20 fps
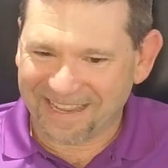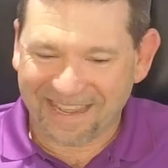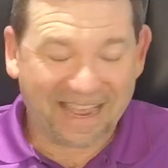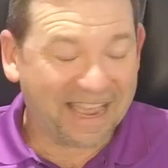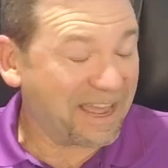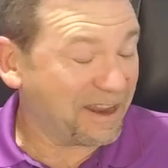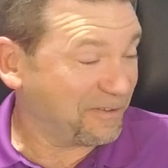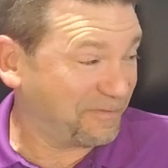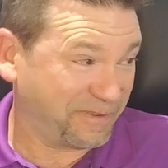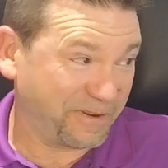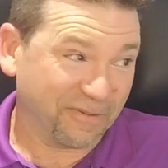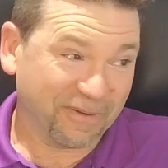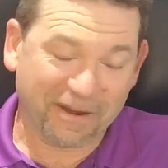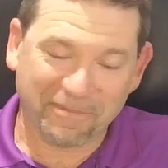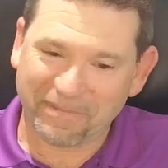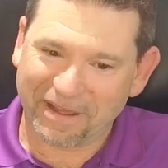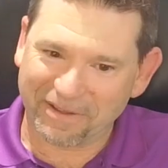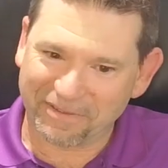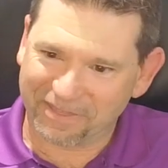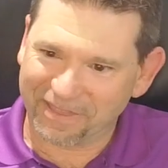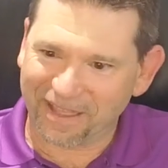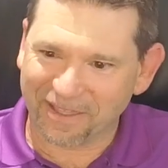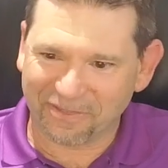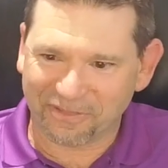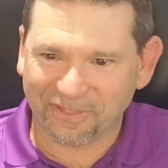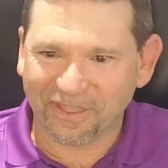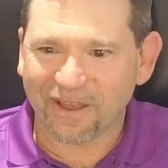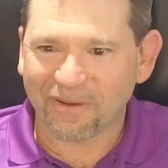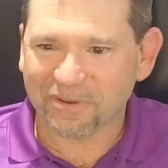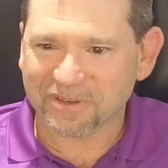had a few of them.
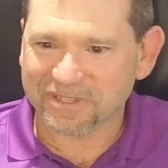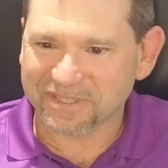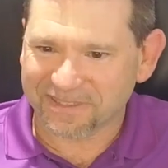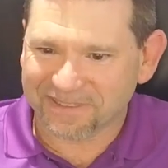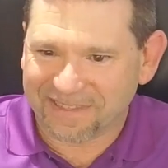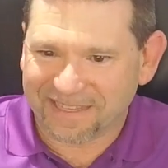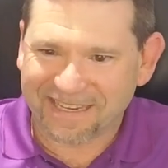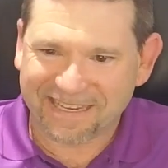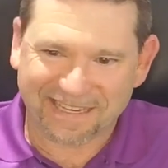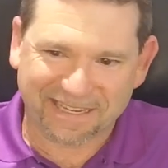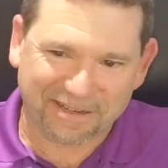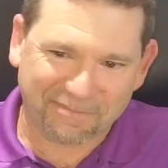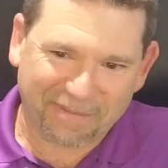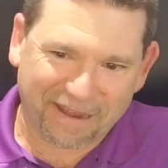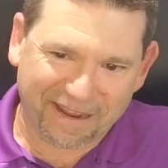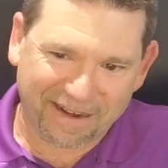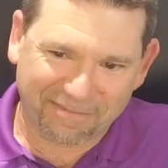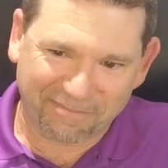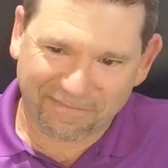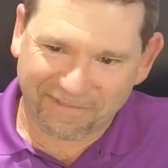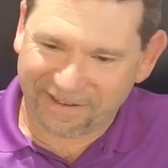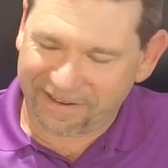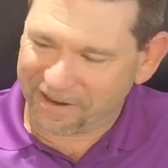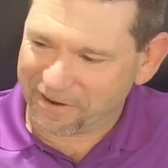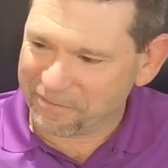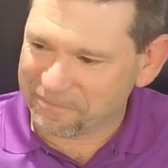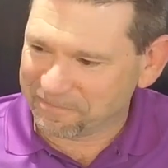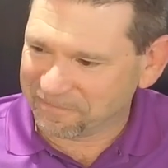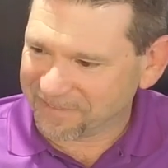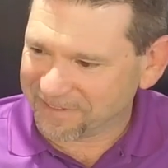I was thinking about,
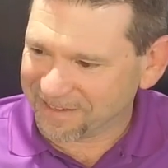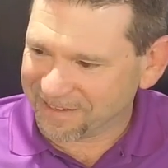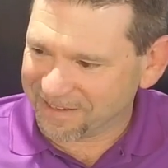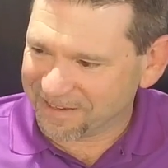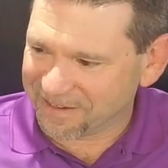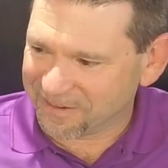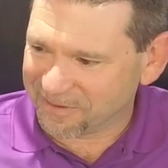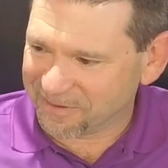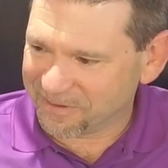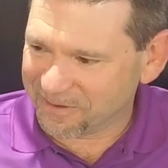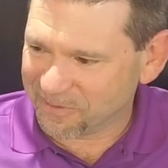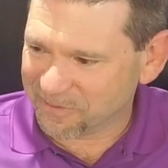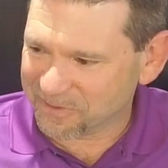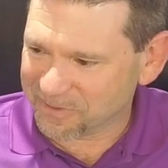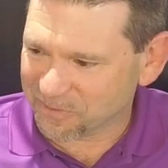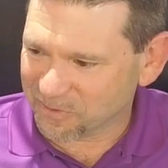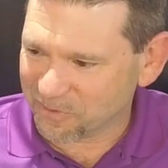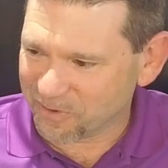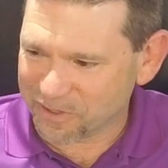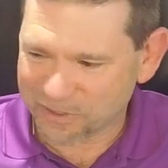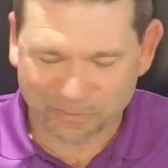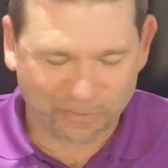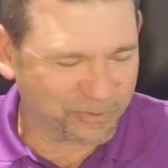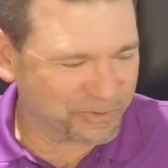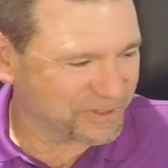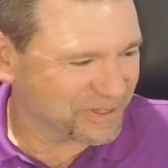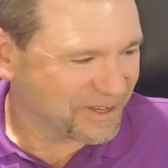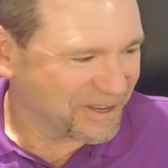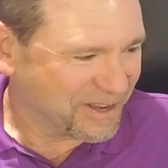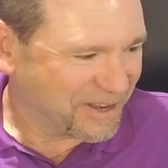there were some questionables.